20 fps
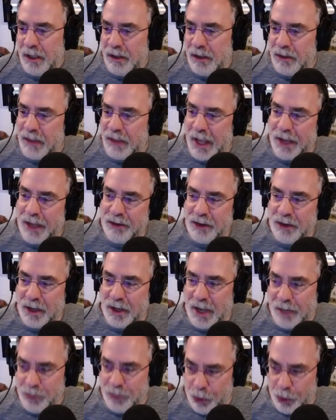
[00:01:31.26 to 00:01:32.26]
that
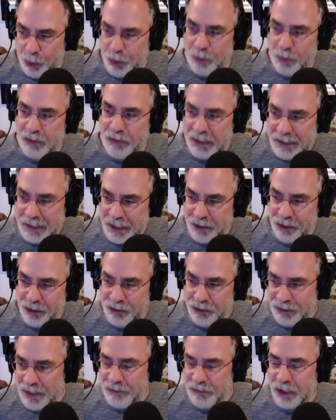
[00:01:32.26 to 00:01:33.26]
I've heard over the
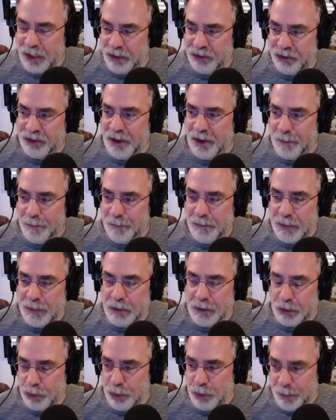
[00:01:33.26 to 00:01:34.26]
years they've done some
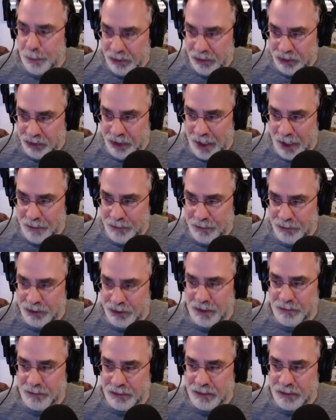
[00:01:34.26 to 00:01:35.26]
criminal stuff
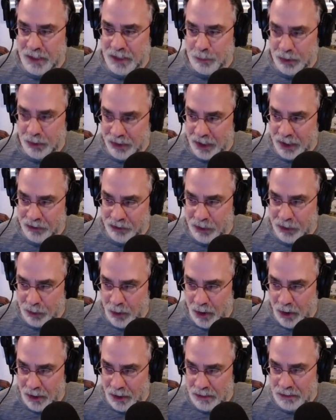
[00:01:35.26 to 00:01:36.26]
that was against the
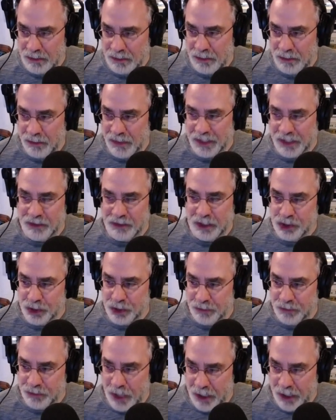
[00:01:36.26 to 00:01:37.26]
law, things they
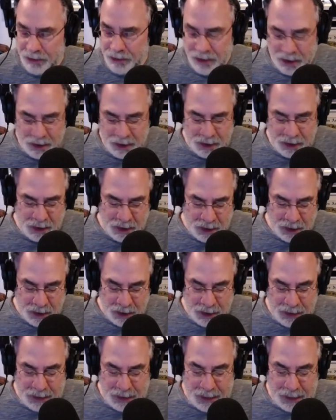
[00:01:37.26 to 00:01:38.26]
should have done.
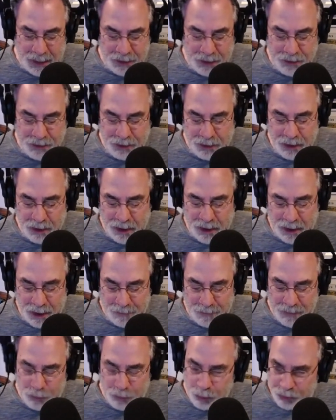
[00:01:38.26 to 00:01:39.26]
And
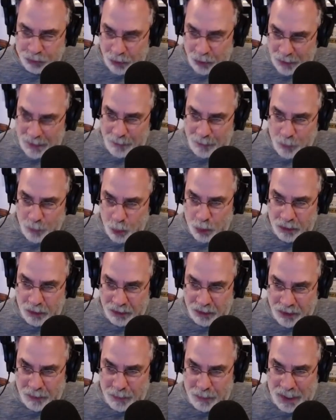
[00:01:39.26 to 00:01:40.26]
we'll talk about more in
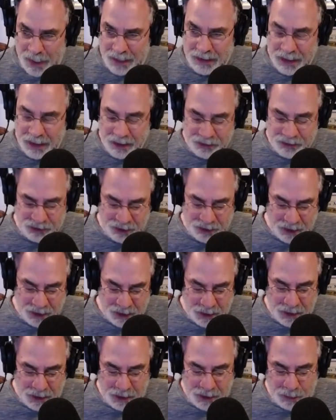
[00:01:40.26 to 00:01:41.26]
another podcast.
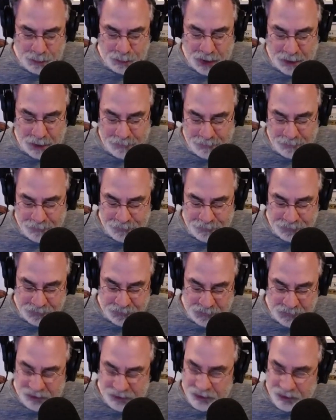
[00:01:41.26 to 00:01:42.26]
But
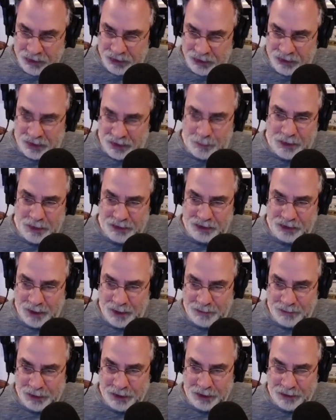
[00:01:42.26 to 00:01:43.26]
this is just some of the
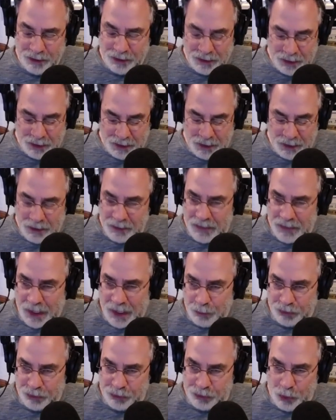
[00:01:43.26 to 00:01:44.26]
stuff here that I
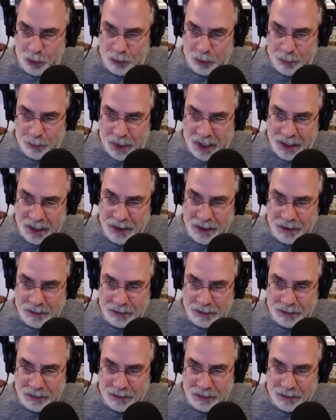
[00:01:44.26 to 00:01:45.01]
was told by